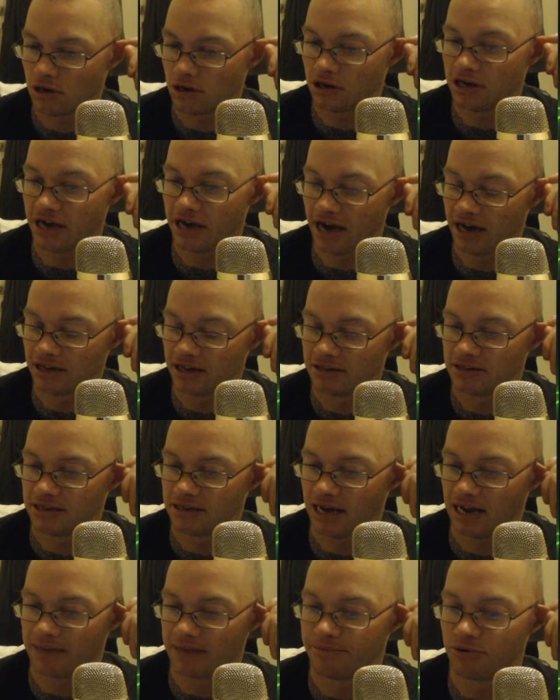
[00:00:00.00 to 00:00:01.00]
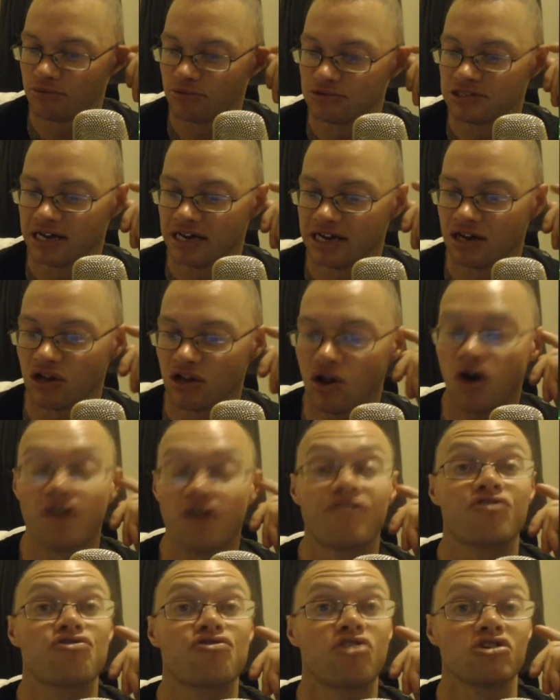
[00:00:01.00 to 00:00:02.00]
Yeah, Dally Pool saying a
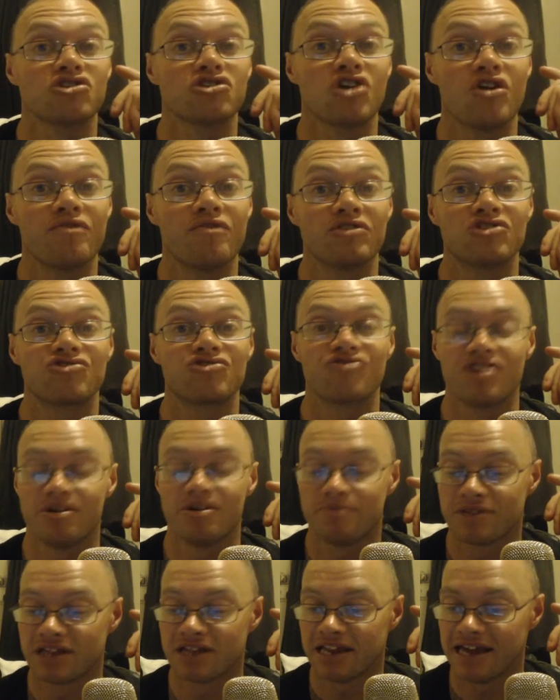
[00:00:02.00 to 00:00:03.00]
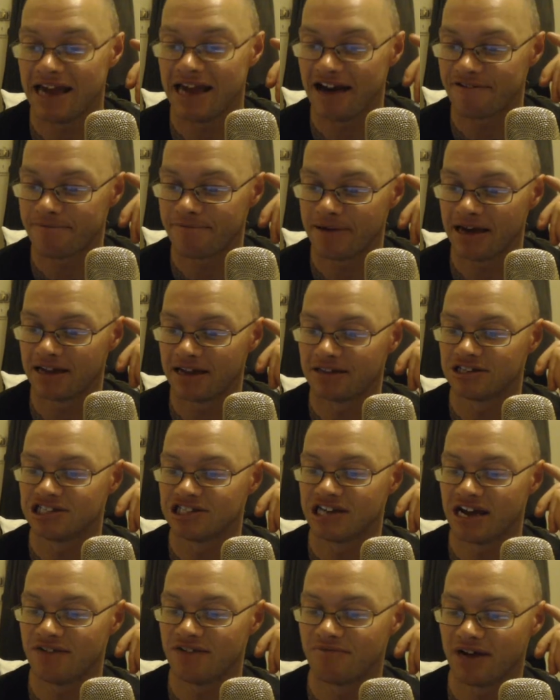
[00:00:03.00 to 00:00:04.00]
live crossover stream with EliteFPL and
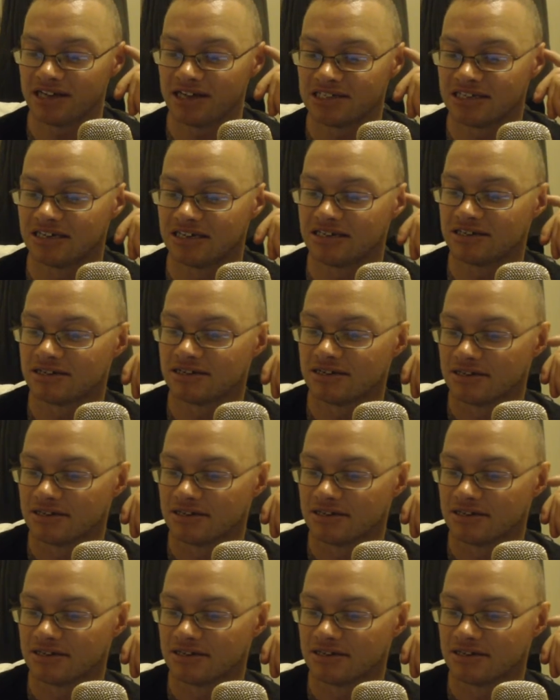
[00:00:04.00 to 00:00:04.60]
Chain Wrestling.